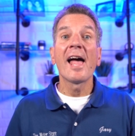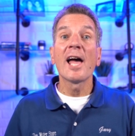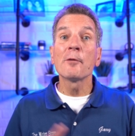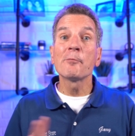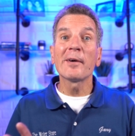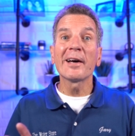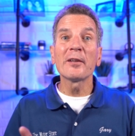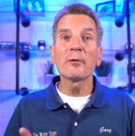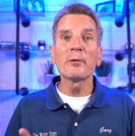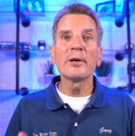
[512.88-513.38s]

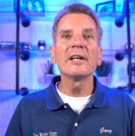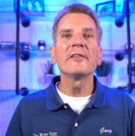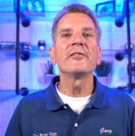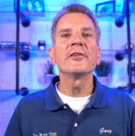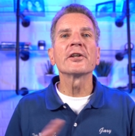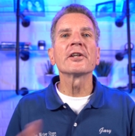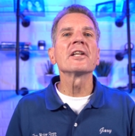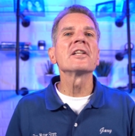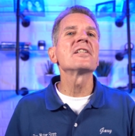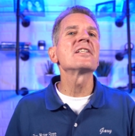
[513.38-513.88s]
And by the way, if
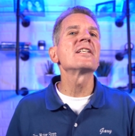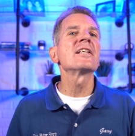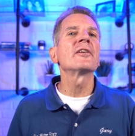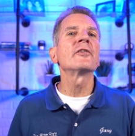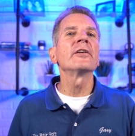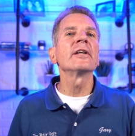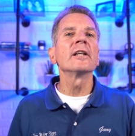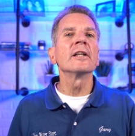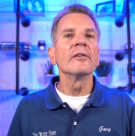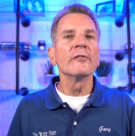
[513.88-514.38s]
you're
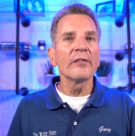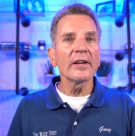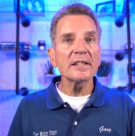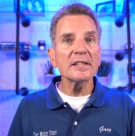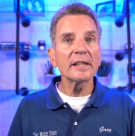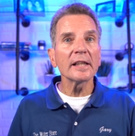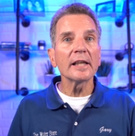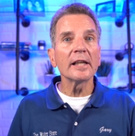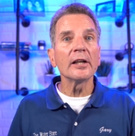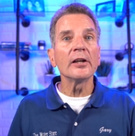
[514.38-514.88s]
considering and
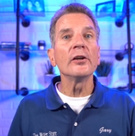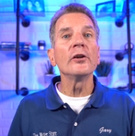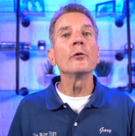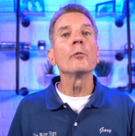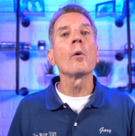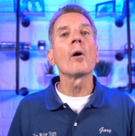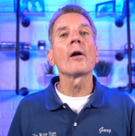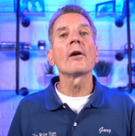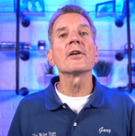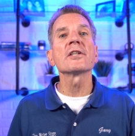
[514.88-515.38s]
investing in a new
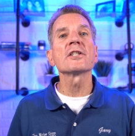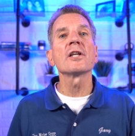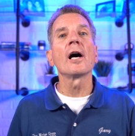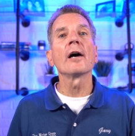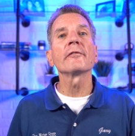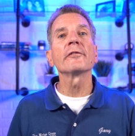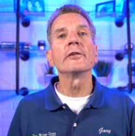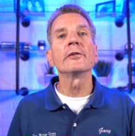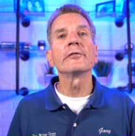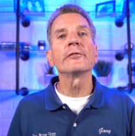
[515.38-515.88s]
water
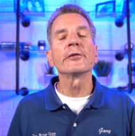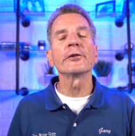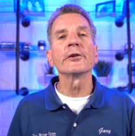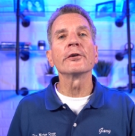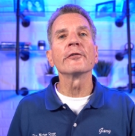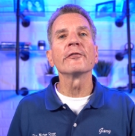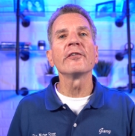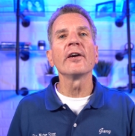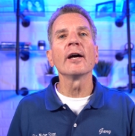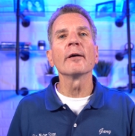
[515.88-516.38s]
softener for
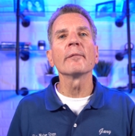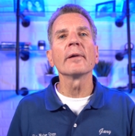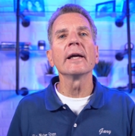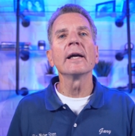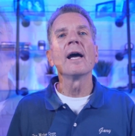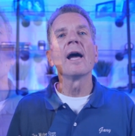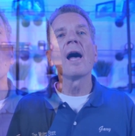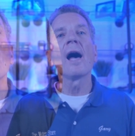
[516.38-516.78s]
your family,